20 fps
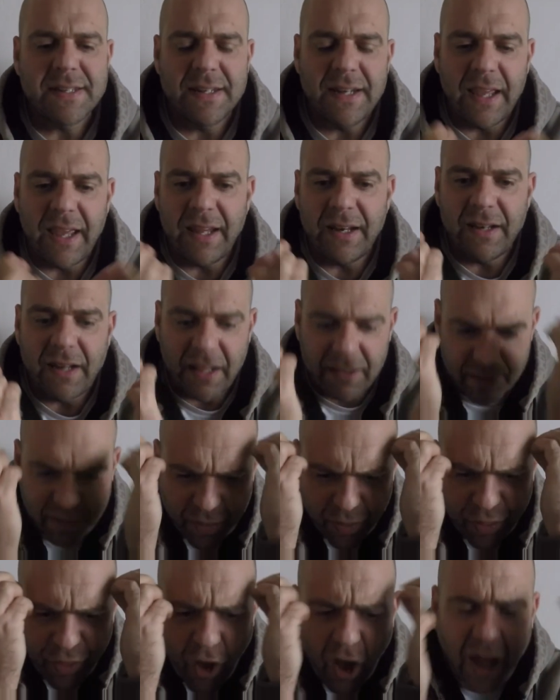and
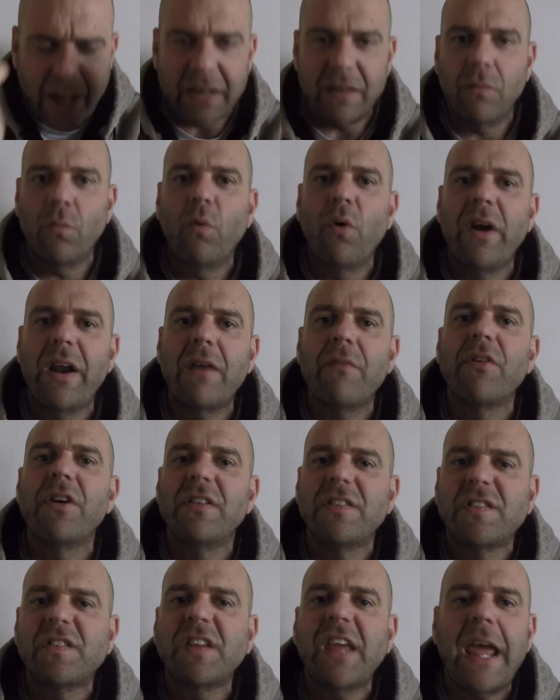thought and whatever
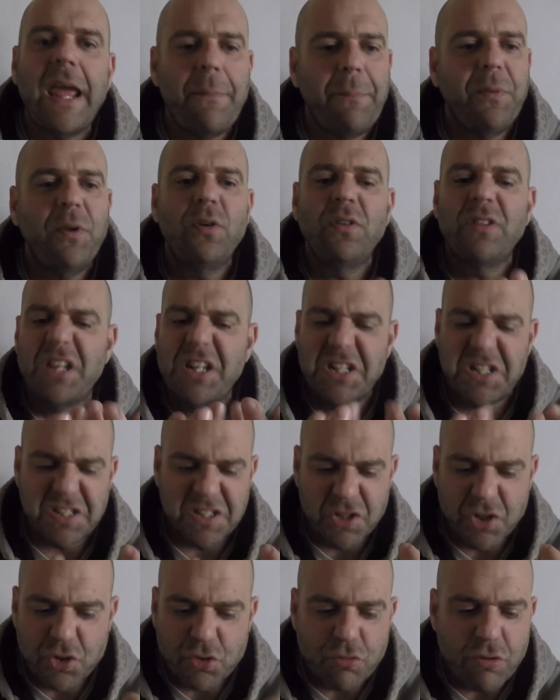escape you and they
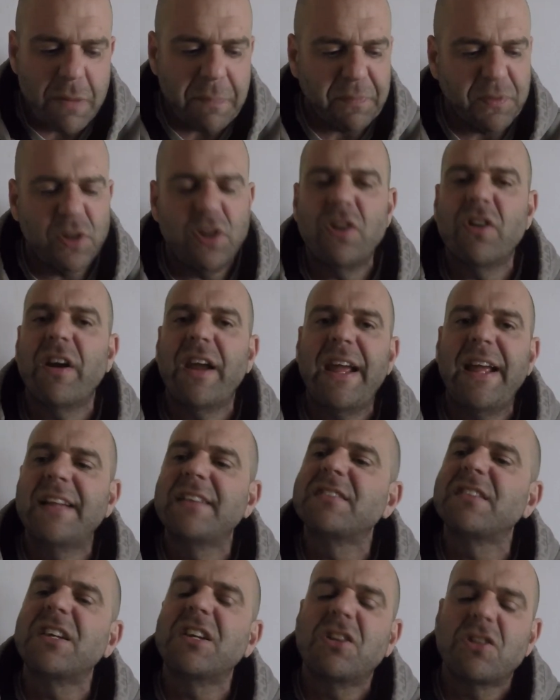just drip through your
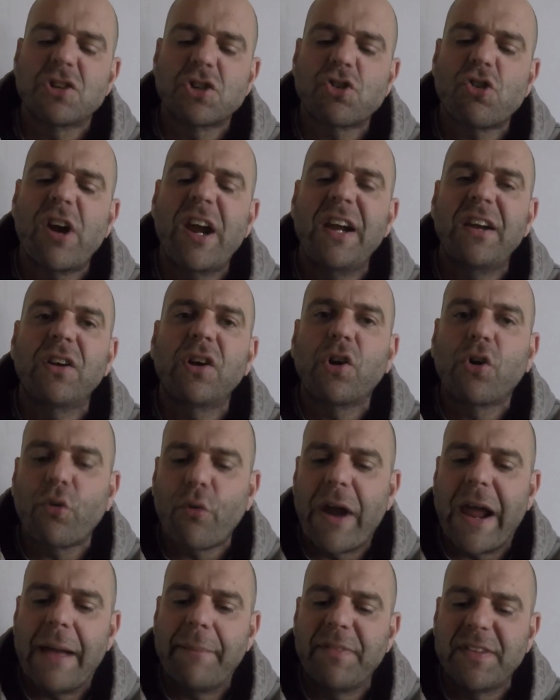hands like you're trying to
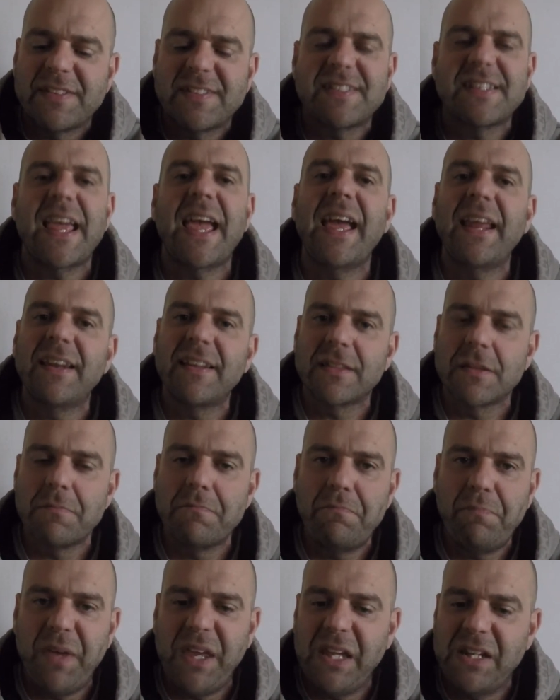grab the sand at the
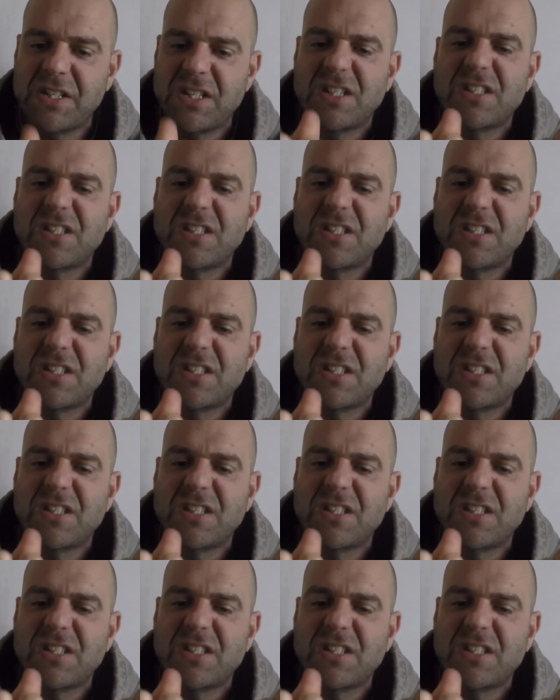beach.